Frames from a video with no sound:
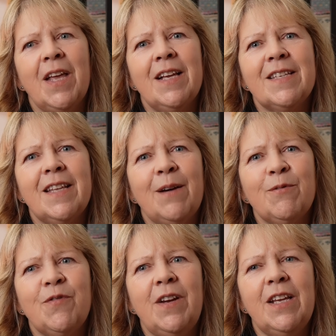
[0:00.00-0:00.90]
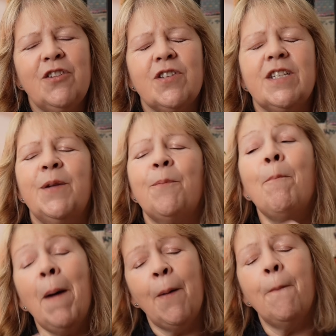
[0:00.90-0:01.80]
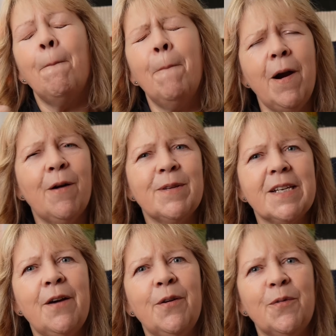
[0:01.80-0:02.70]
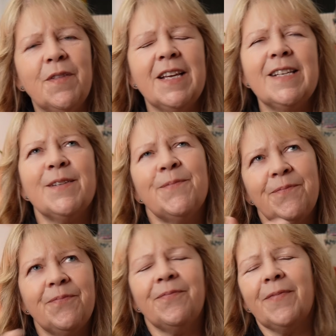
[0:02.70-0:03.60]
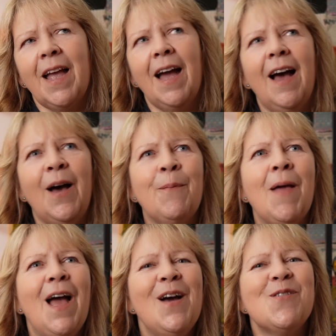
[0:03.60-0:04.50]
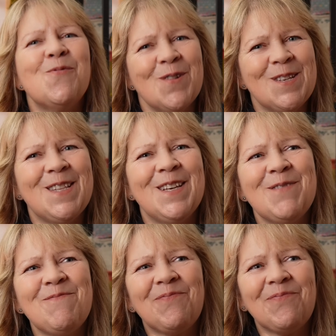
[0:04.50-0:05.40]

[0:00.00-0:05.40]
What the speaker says: So that was really interesting. But where I was going with this was that